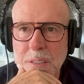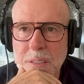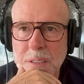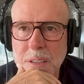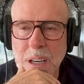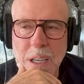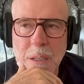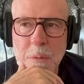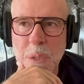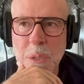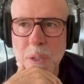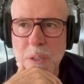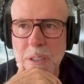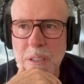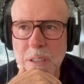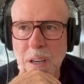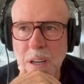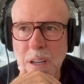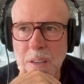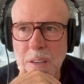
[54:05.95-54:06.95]
$9
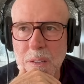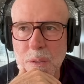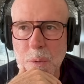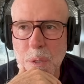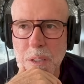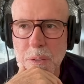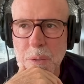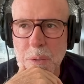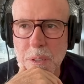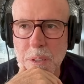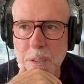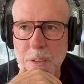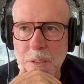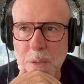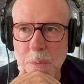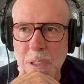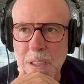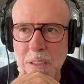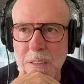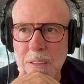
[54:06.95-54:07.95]
billion while doing
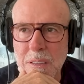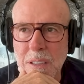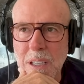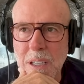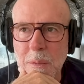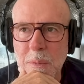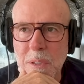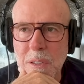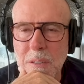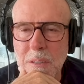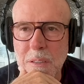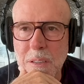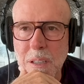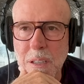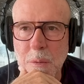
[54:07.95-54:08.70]
tremendous damage.